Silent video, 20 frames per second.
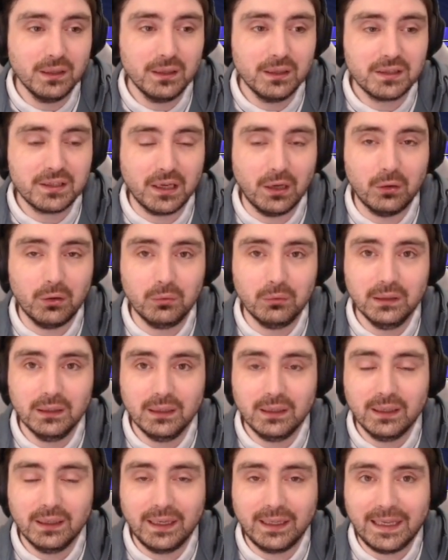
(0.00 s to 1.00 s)
So
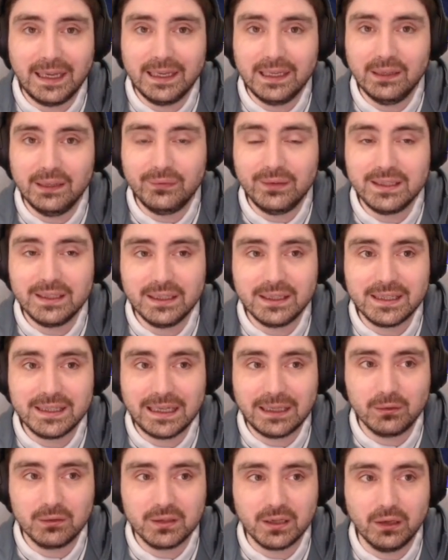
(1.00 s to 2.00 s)
again, if he's in a
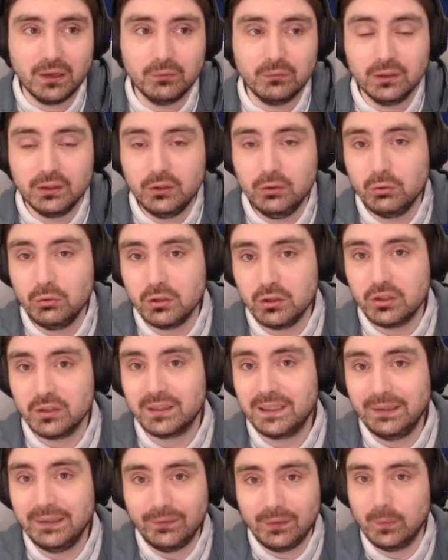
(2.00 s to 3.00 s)
tackle zone, you can
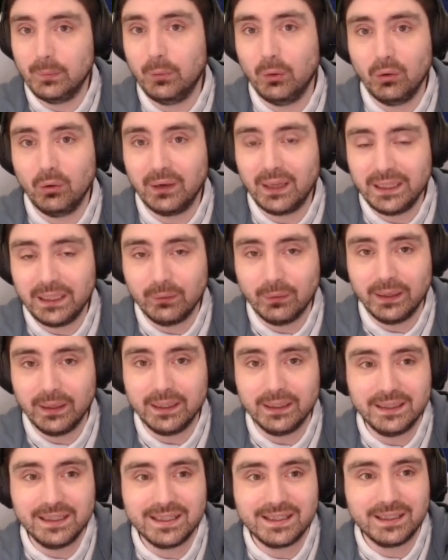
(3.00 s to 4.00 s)
just give him the ball anyway,
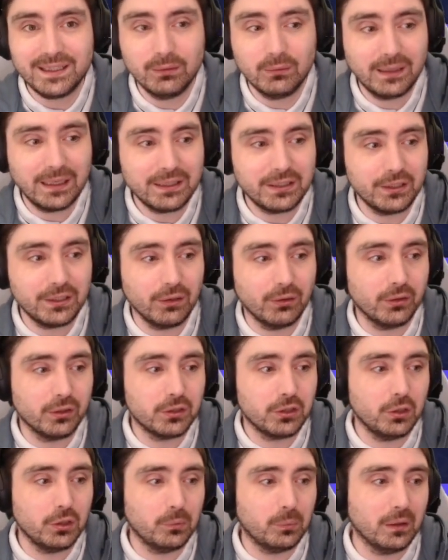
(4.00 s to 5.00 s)
and he's still catching it on a
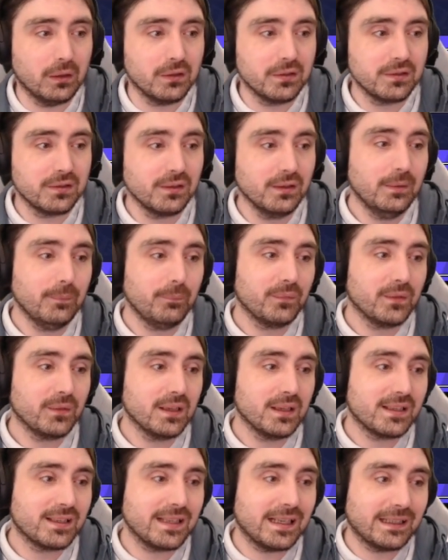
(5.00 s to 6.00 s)
2+.
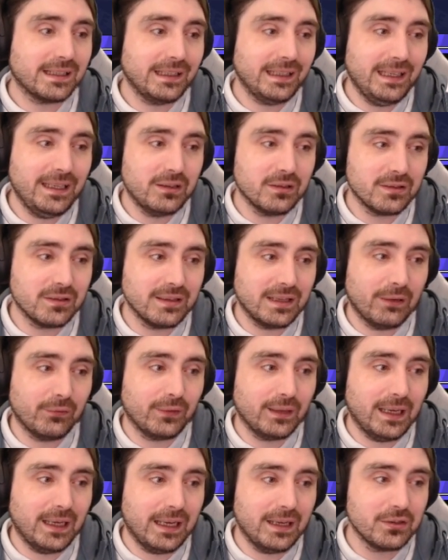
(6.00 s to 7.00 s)
Sadly, he doesn't have
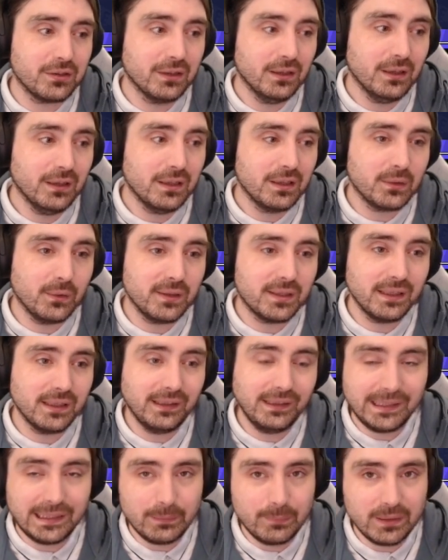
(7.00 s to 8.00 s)
catch, so it's a
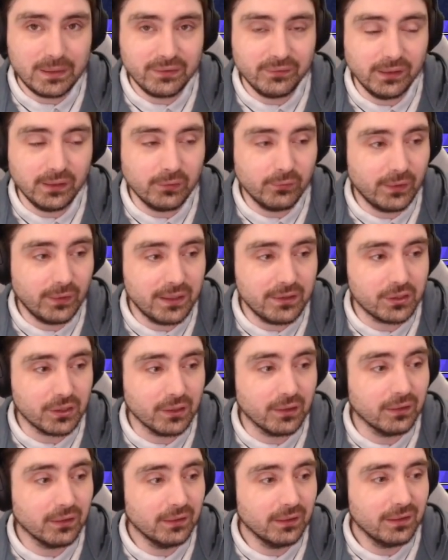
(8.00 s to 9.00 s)
little bit of an
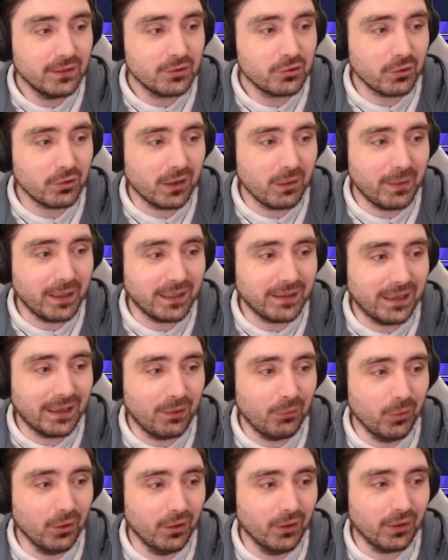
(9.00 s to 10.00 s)
adventure trying to make
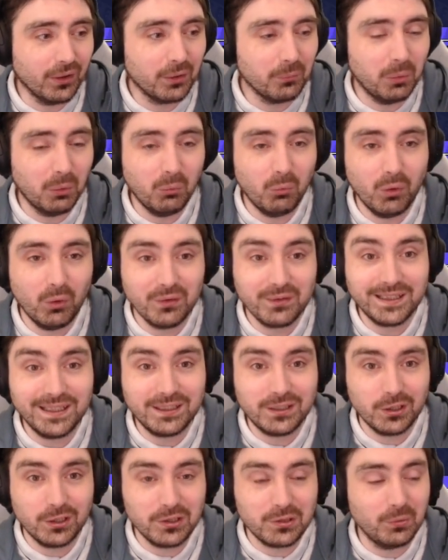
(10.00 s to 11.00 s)
that work, but once
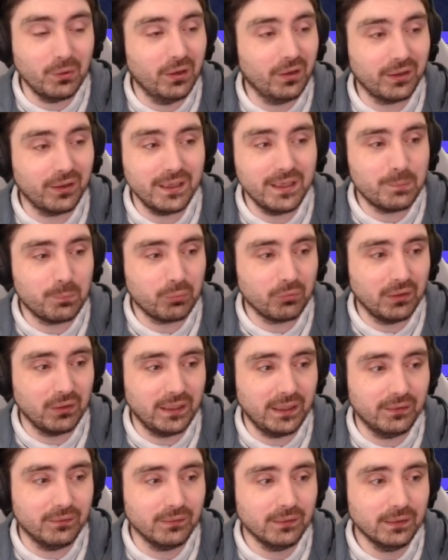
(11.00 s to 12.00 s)
it does work, it's
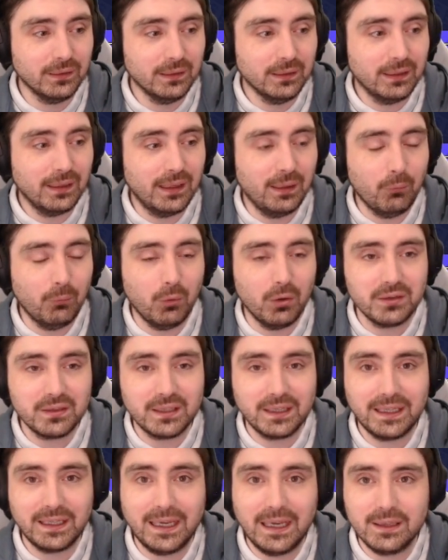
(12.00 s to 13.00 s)
brilliant. And once
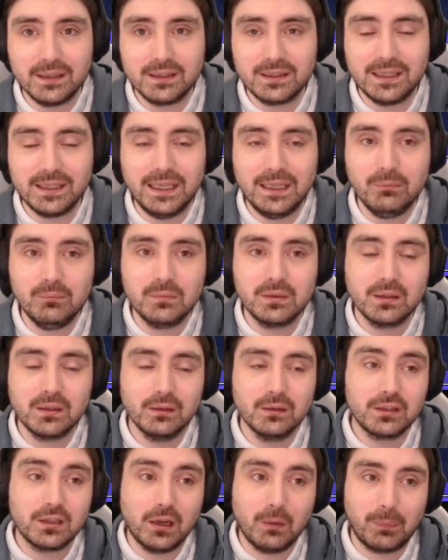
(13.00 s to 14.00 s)
the
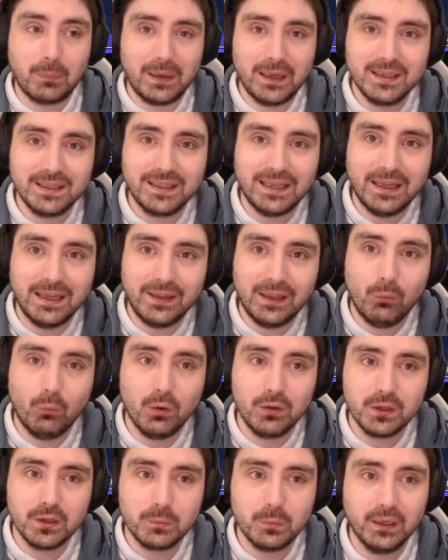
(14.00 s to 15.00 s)
star players get their
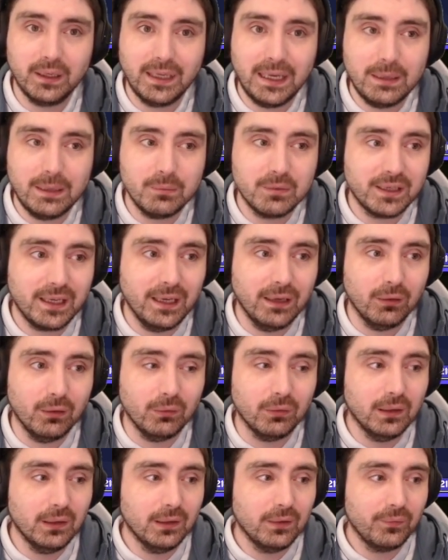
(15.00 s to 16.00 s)
once per game
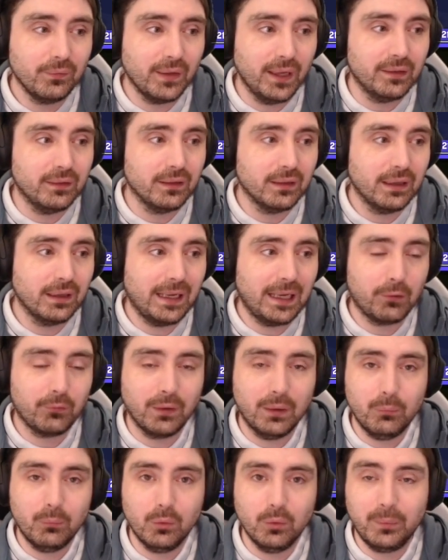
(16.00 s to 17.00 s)
skill, then Hack
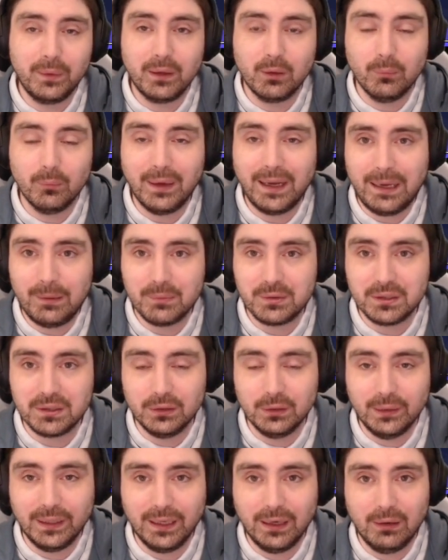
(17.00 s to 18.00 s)
Phlegm will become
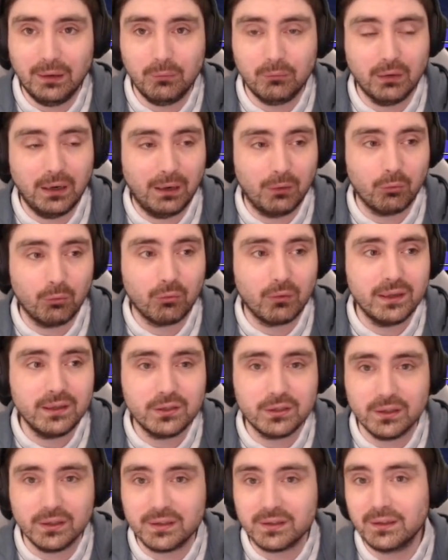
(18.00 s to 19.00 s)
absolutely
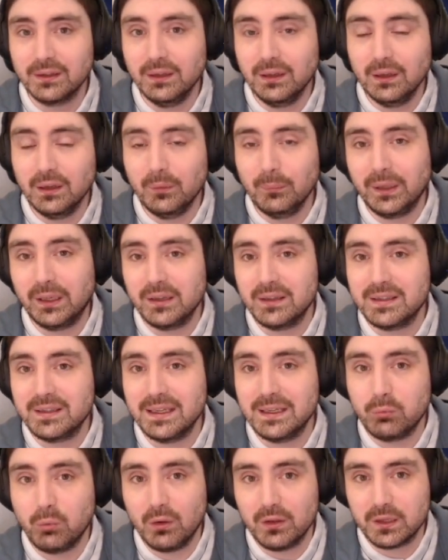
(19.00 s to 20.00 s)
outrageous, because
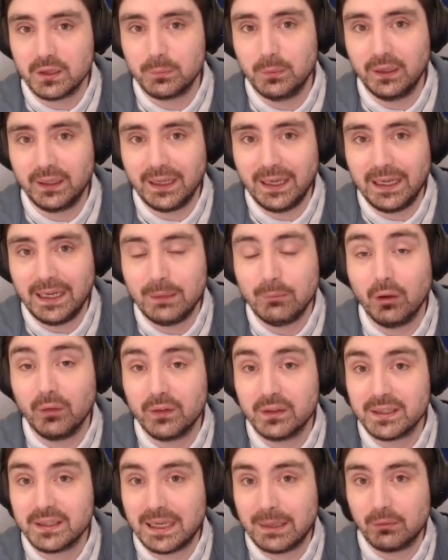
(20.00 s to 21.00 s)
his once per game on
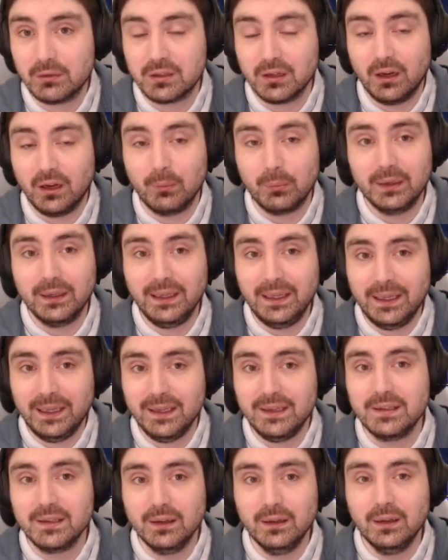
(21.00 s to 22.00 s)
the tabletop
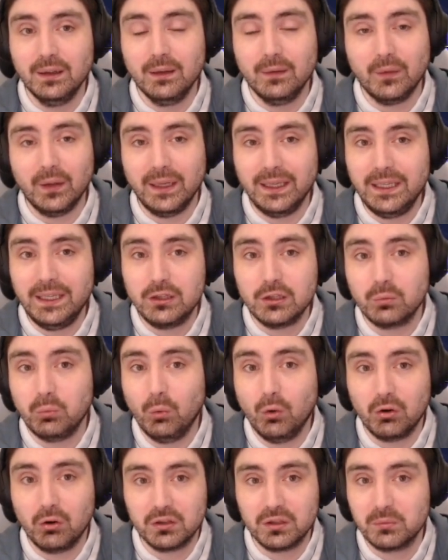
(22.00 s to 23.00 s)
is that he just
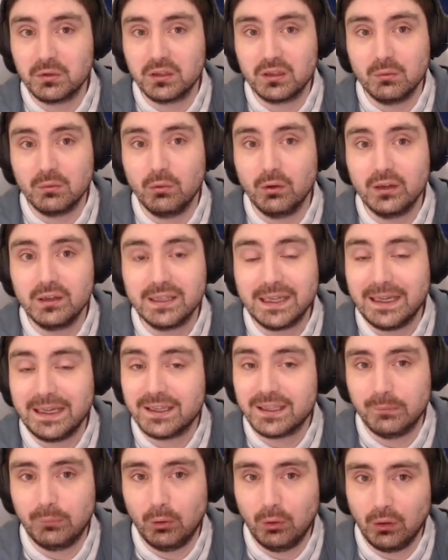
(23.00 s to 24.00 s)
walks up to someone and
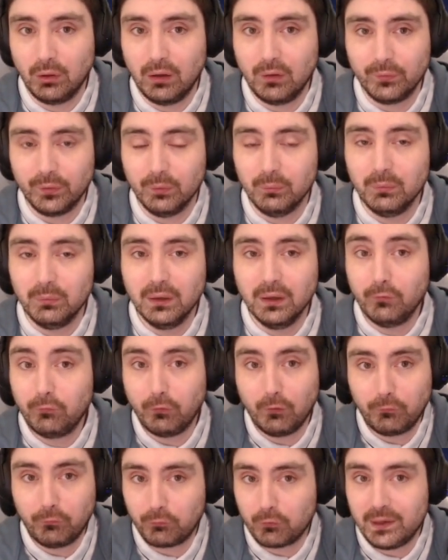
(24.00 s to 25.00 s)
takes the ball off them
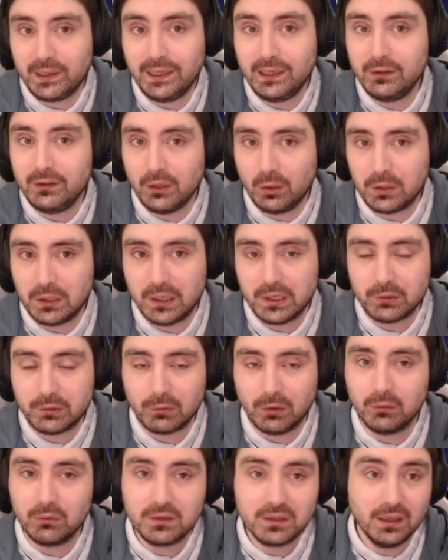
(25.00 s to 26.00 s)
for free, no dice
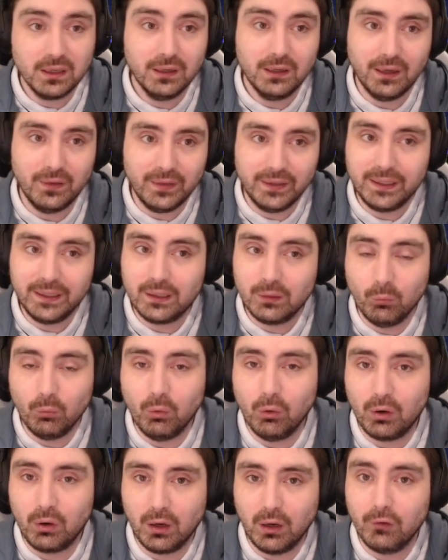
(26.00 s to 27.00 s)
rolls, and then he can
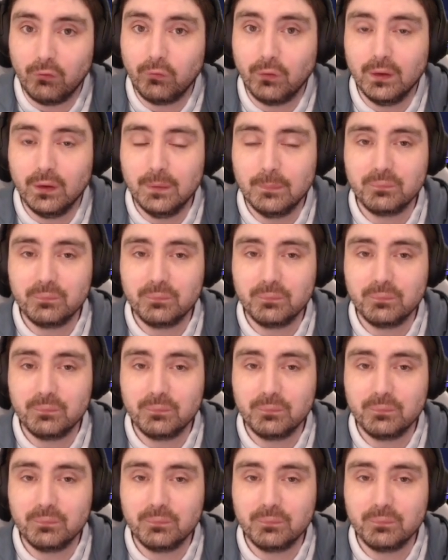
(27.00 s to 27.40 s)
walk off.